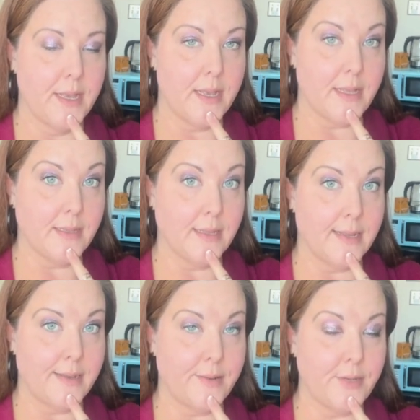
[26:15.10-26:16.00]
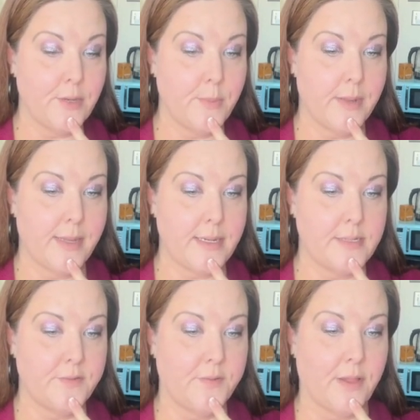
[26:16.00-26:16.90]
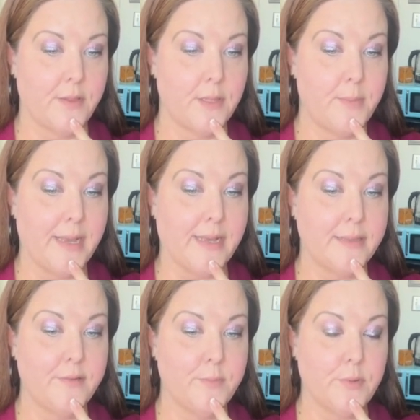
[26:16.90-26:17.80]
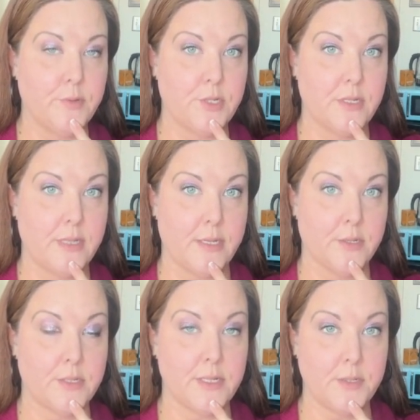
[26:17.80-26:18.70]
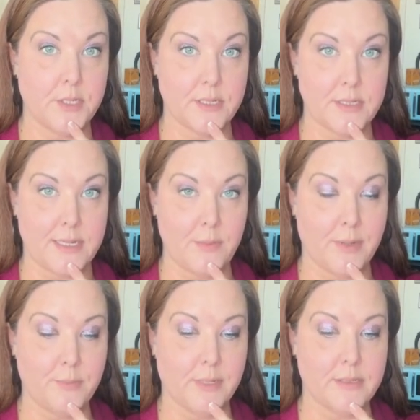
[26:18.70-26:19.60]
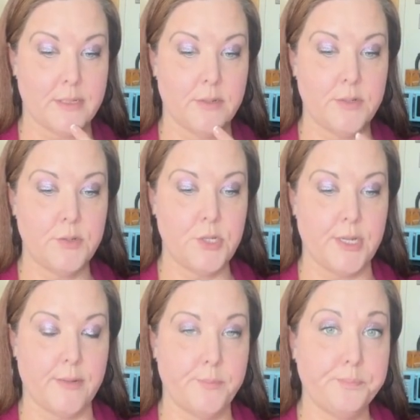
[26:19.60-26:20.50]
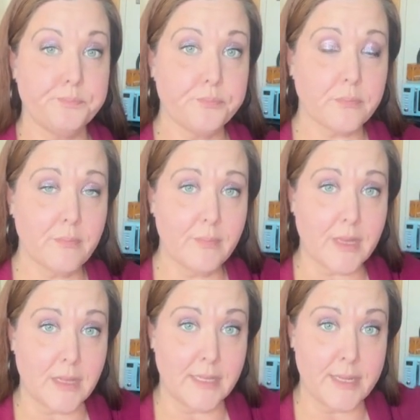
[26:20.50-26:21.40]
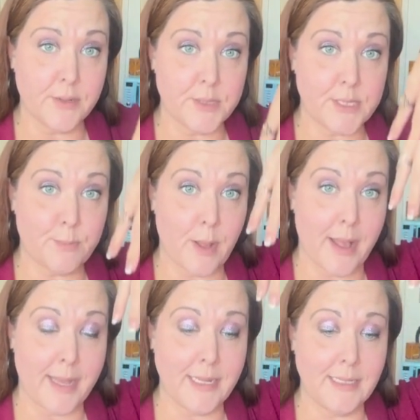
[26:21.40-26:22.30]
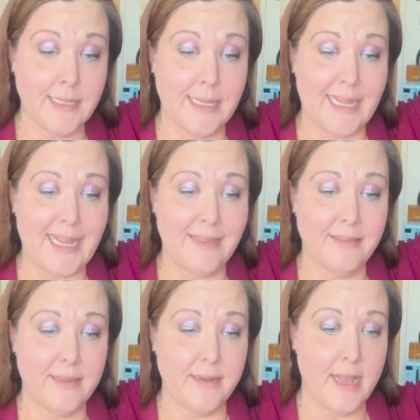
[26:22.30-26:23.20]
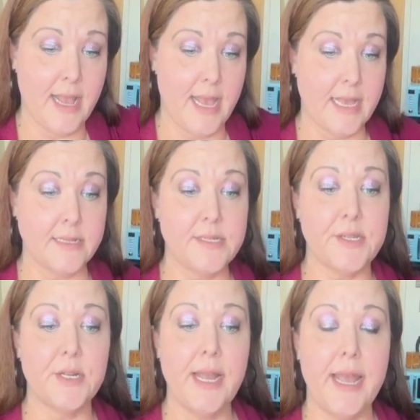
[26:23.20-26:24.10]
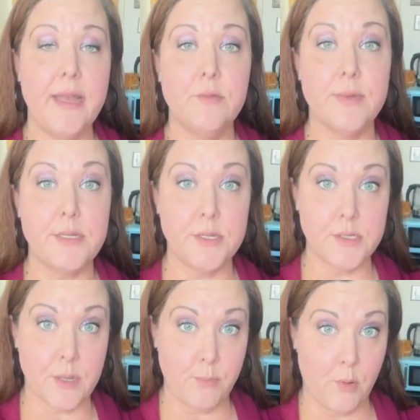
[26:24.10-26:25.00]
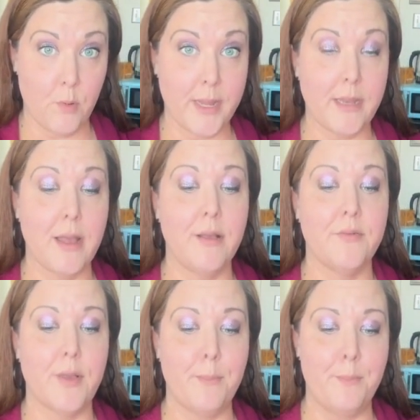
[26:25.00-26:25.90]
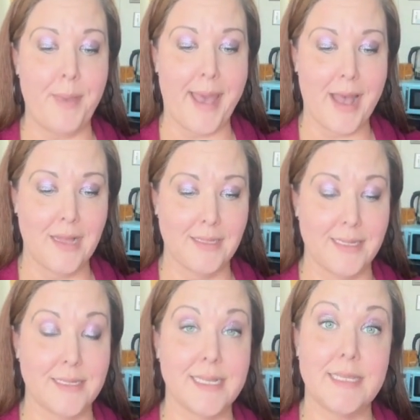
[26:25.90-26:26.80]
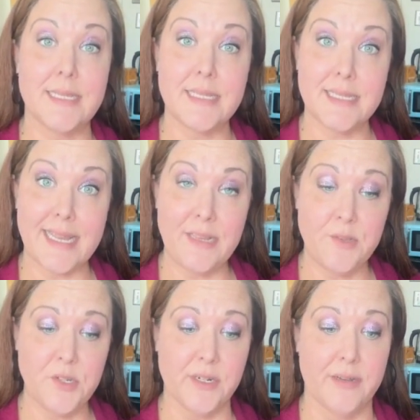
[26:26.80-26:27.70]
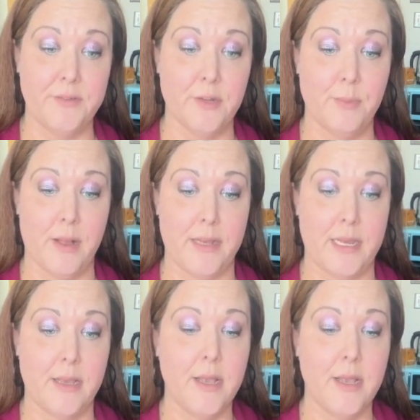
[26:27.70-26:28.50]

Allow your body to follow the path of motion that you're suggesting by pressing on your chin. Let your spine lengthen until your head reaches a point of balance at the center of your body,